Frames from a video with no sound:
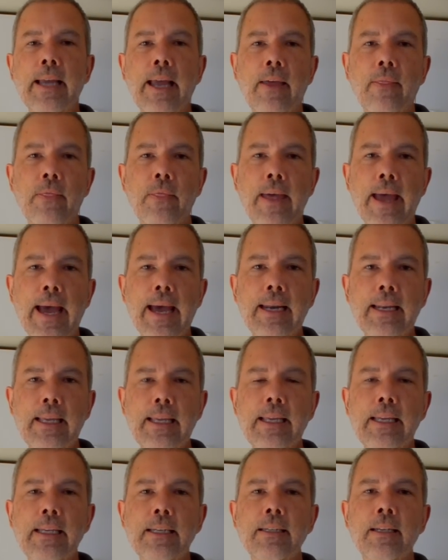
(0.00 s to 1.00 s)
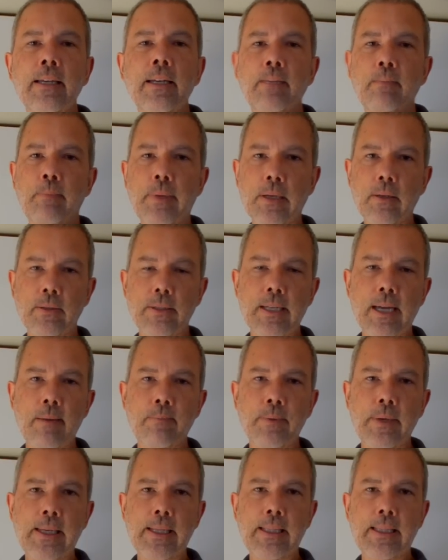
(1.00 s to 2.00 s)
And that heat builds
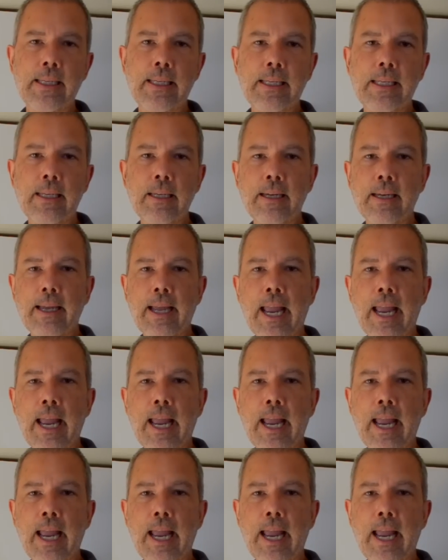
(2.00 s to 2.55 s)
up in the